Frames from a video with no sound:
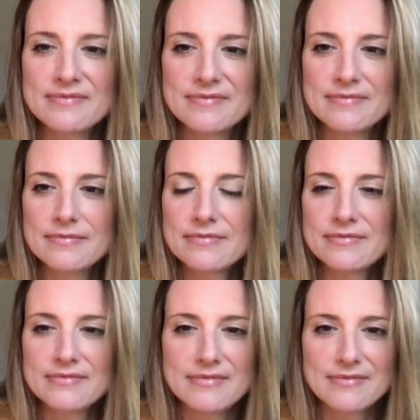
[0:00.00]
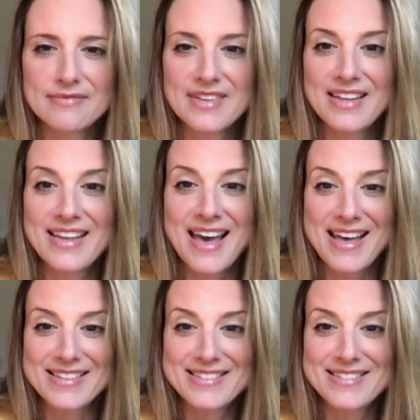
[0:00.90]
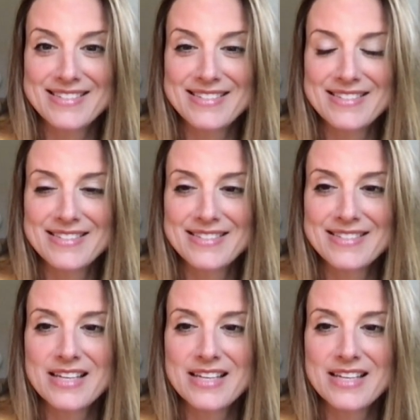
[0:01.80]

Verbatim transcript: Let me get out of there. What yes. does all that mean?